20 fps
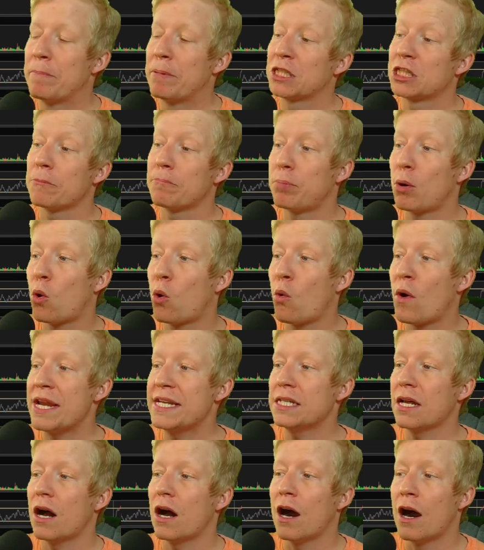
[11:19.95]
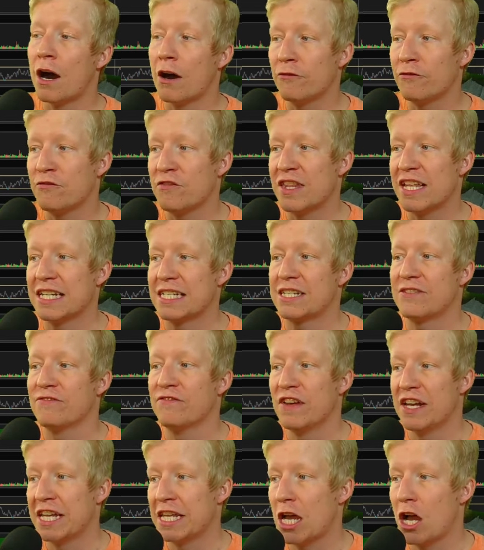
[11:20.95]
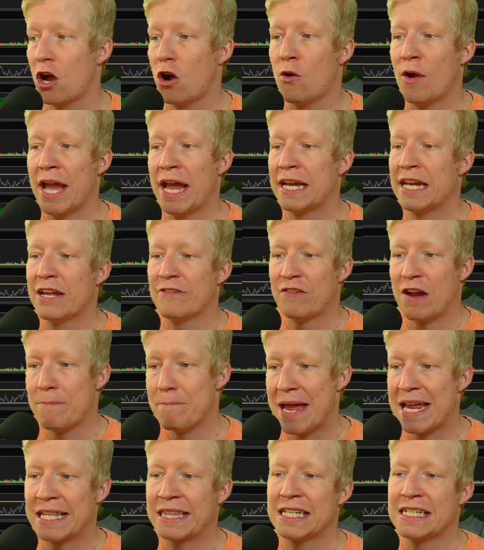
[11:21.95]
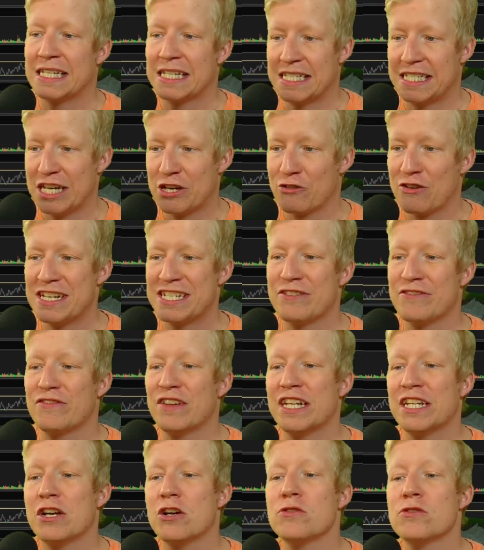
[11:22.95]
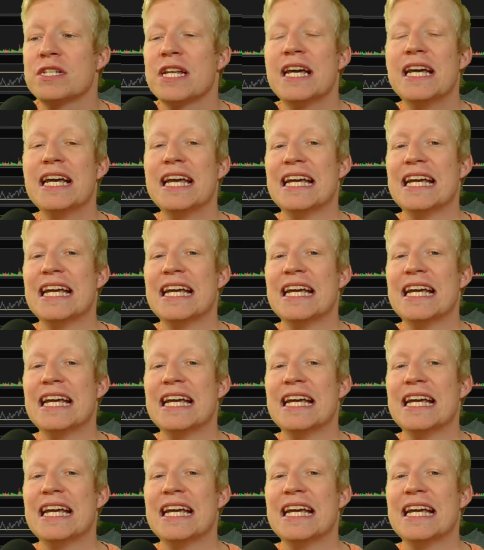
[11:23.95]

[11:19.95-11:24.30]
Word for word: But the point of this video, and if I make this a series of videos,